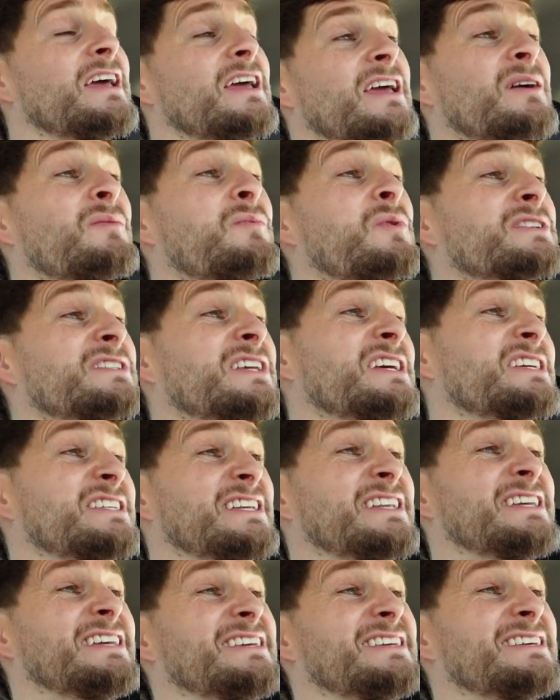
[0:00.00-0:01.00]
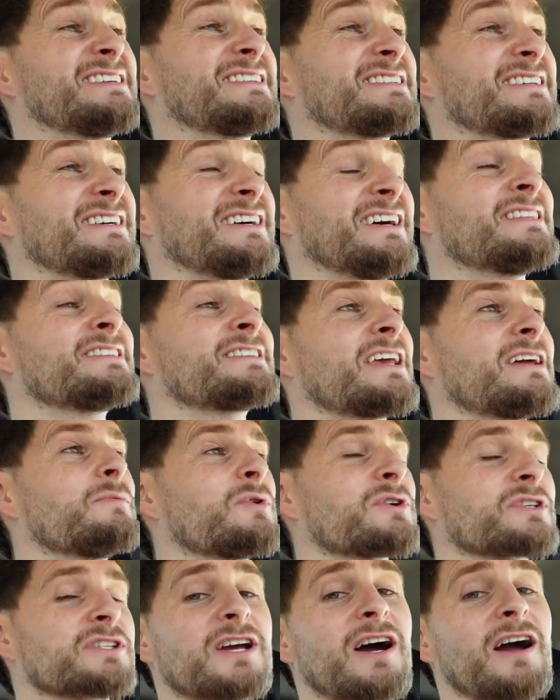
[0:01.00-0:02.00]
It was actually, I'd say it
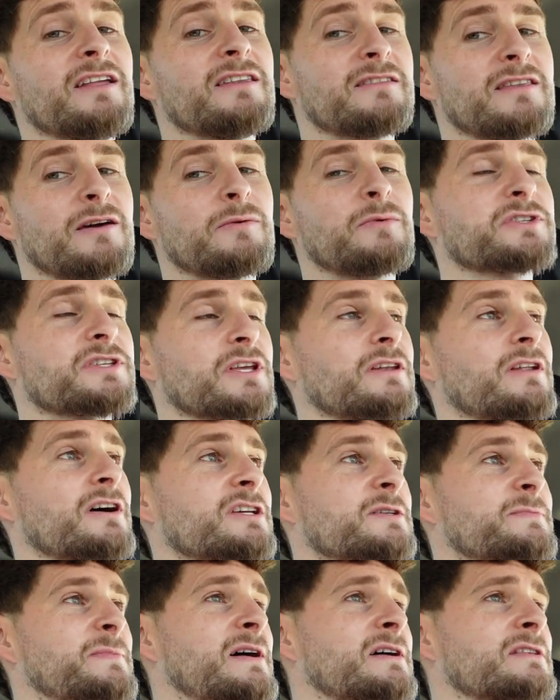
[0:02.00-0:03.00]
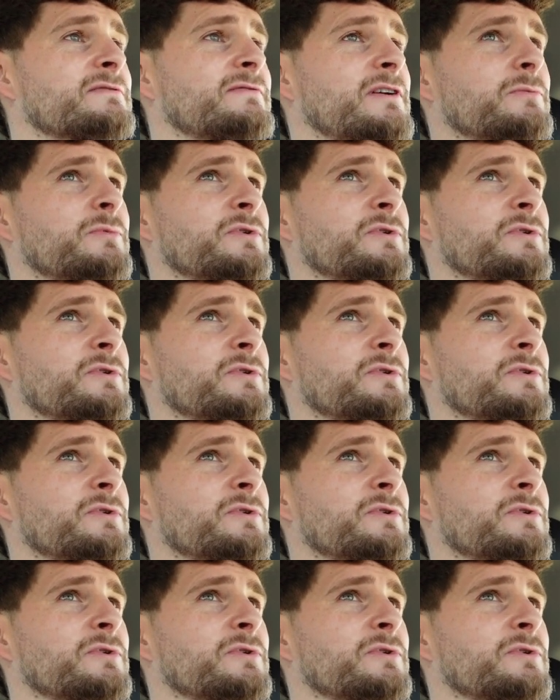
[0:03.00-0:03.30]
was there was a nice part of it,